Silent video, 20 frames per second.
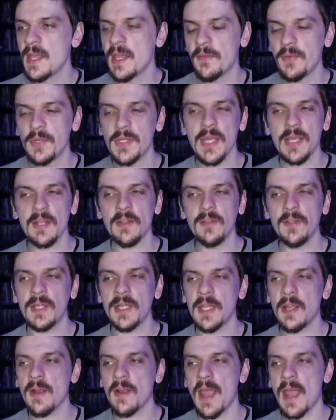If we take a look
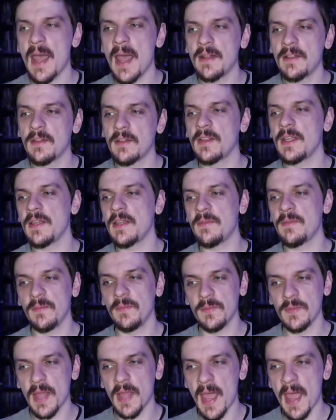here at the
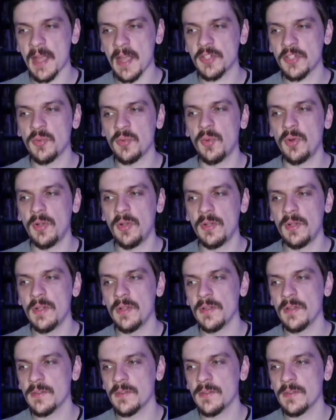actual